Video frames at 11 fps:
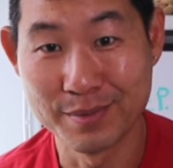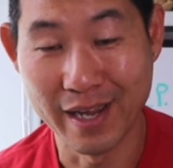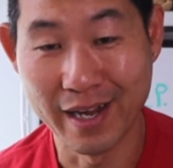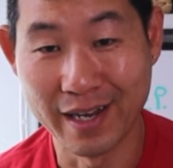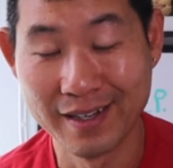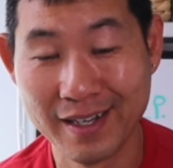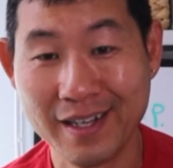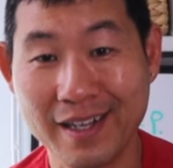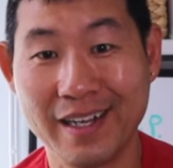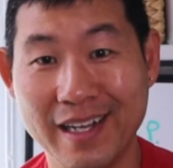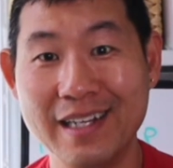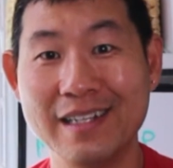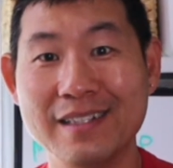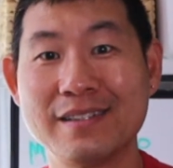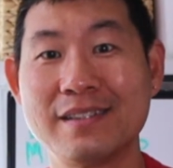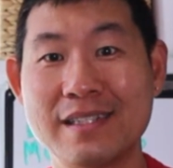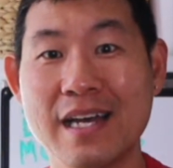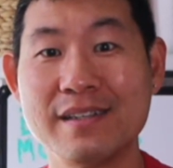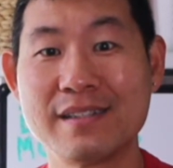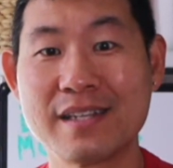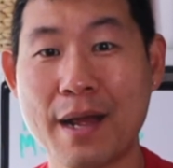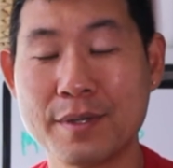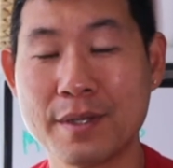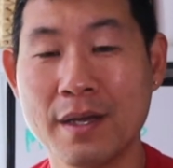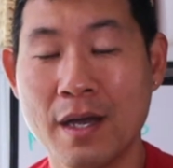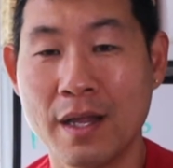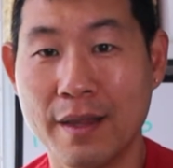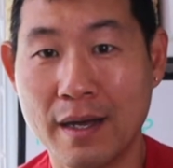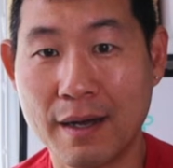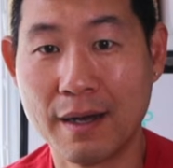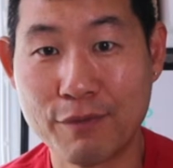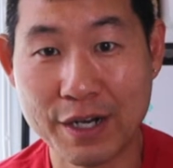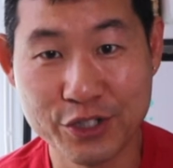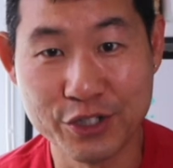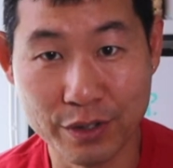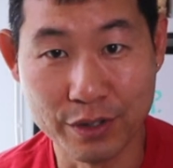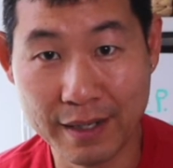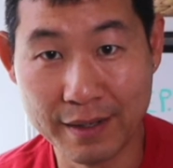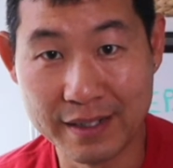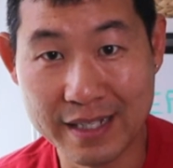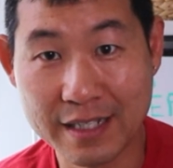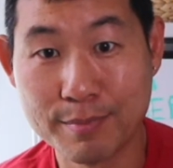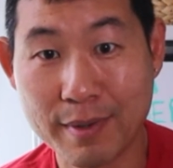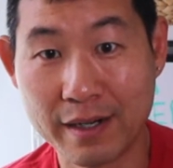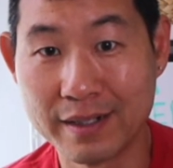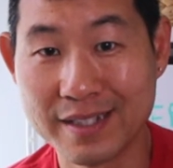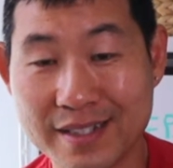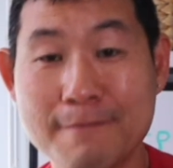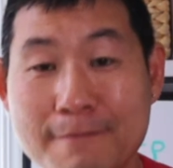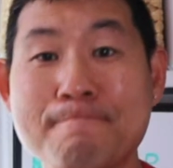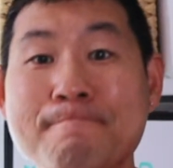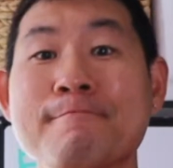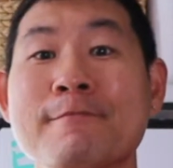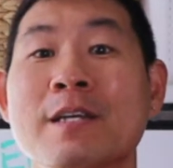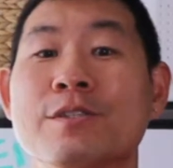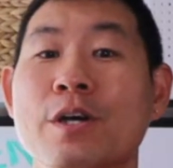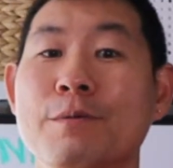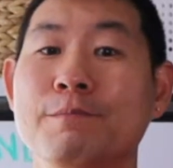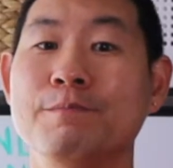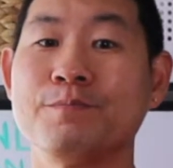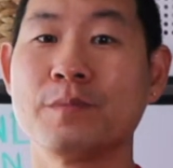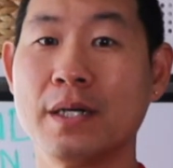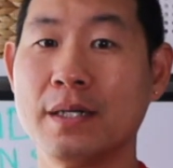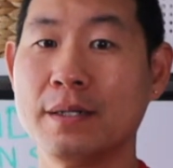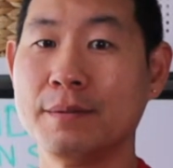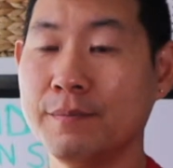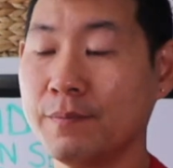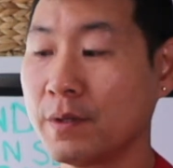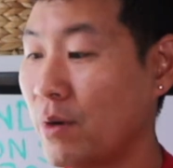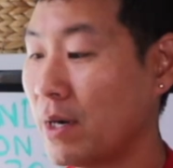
It is 10 times fresher and tastes better, doesn't it? So the quality